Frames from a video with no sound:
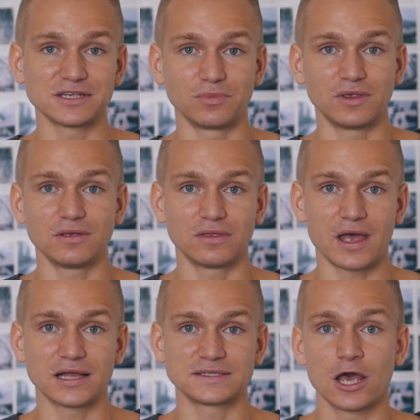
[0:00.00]
something
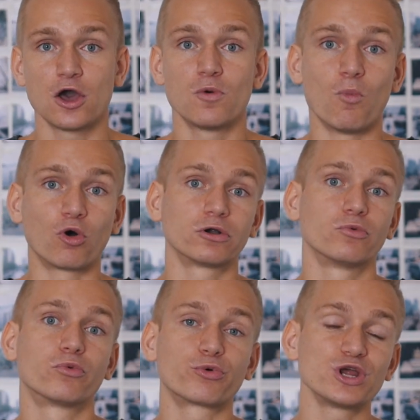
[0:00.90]
that's more
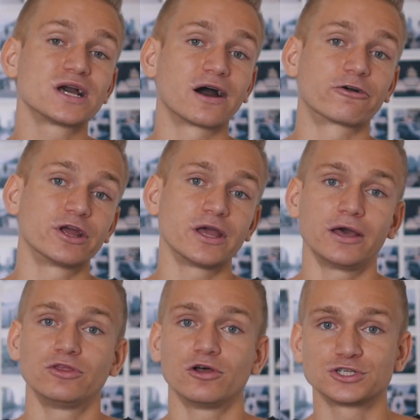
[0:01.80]
recurring
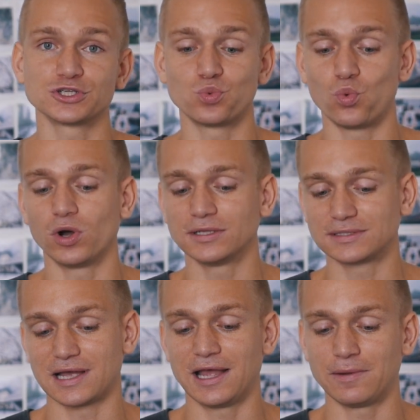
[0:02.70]
and not just
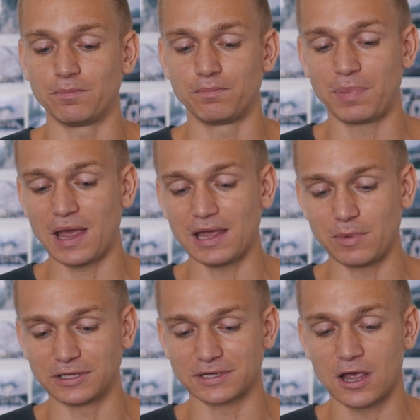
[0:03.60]
one-time
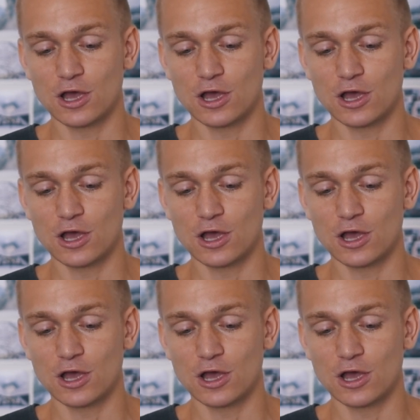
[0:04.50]
payment.